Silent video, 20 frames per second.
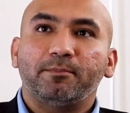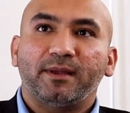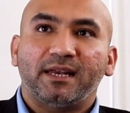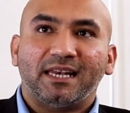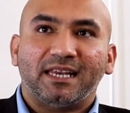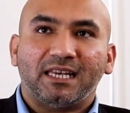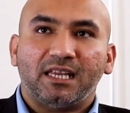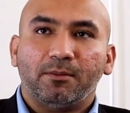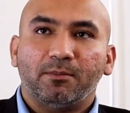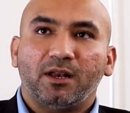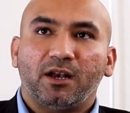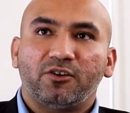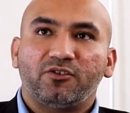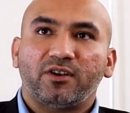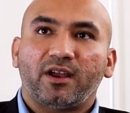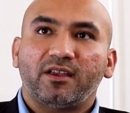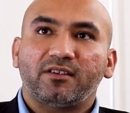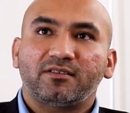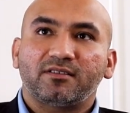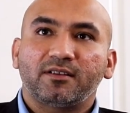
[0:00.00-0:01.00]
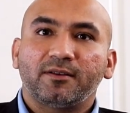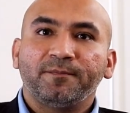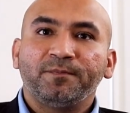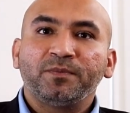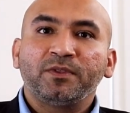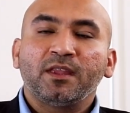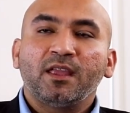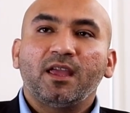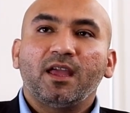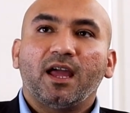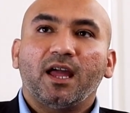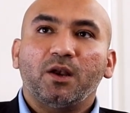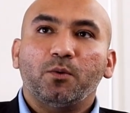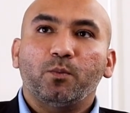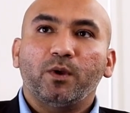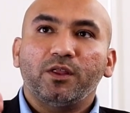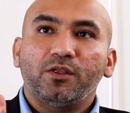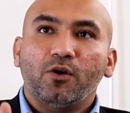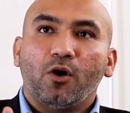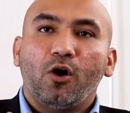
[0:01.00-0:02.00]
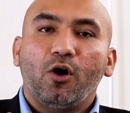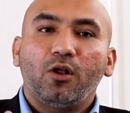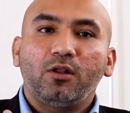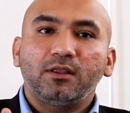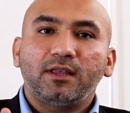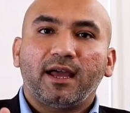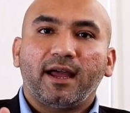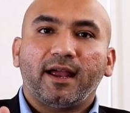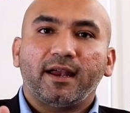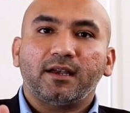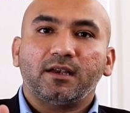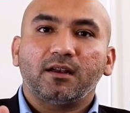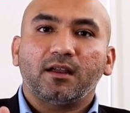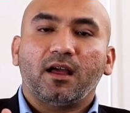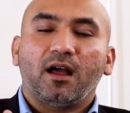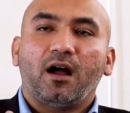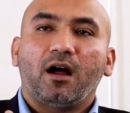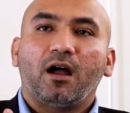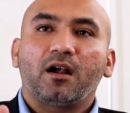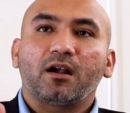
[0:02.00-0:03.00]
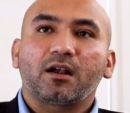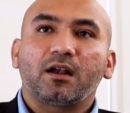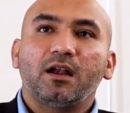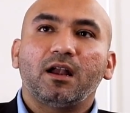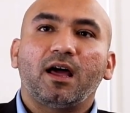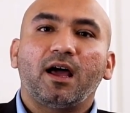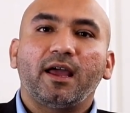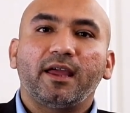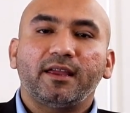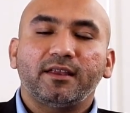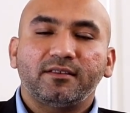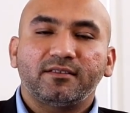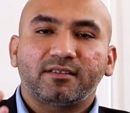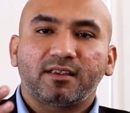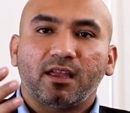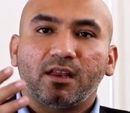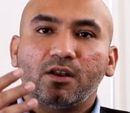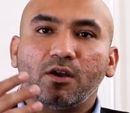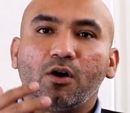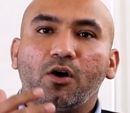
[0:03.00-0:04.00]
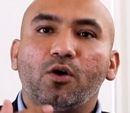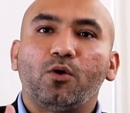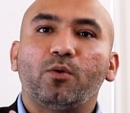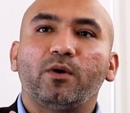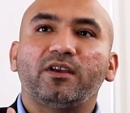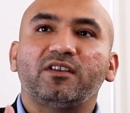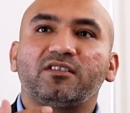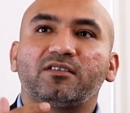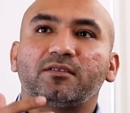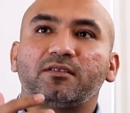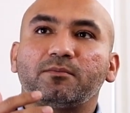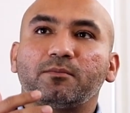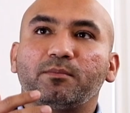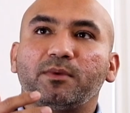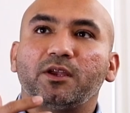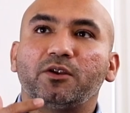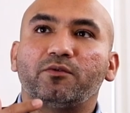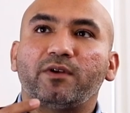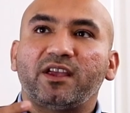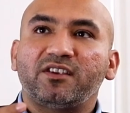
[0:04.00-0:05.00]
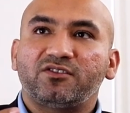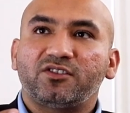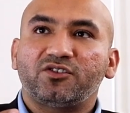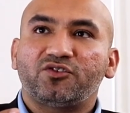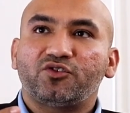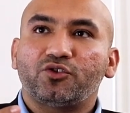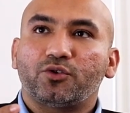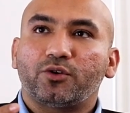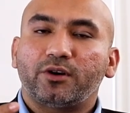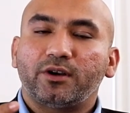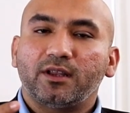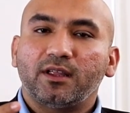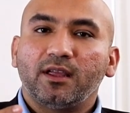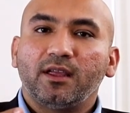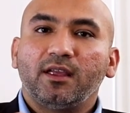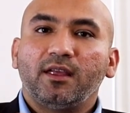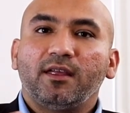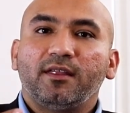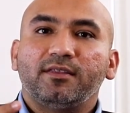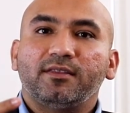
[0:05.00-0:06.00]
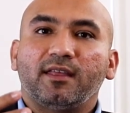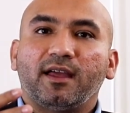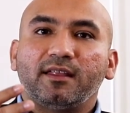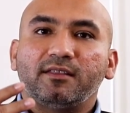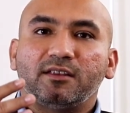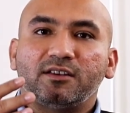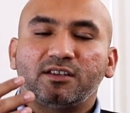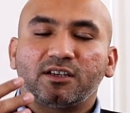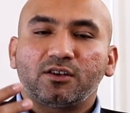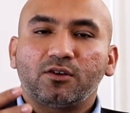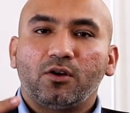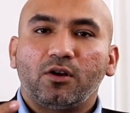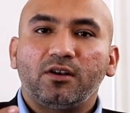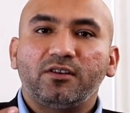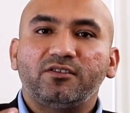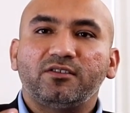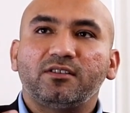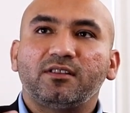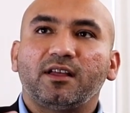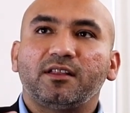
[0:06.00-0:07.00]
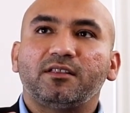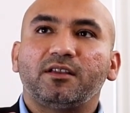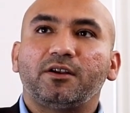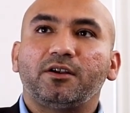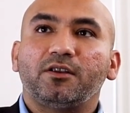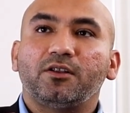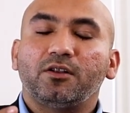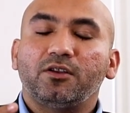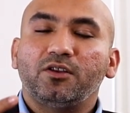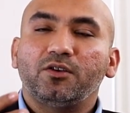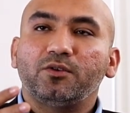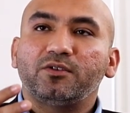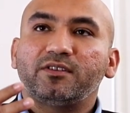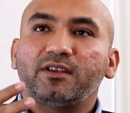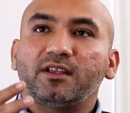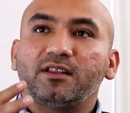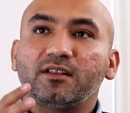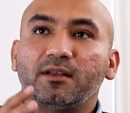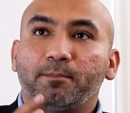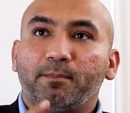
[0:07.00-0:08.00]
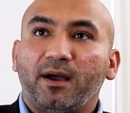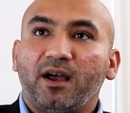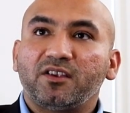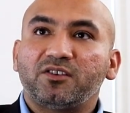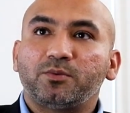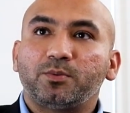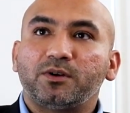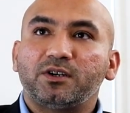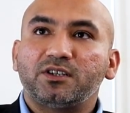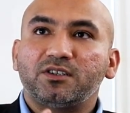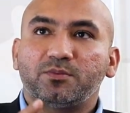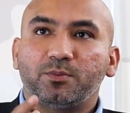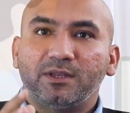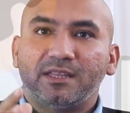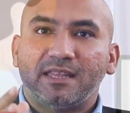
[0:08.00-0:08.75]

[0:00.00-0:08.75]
billion email addresses. And with all that, our clients can always be rest assured that the technology that they're using, the passwords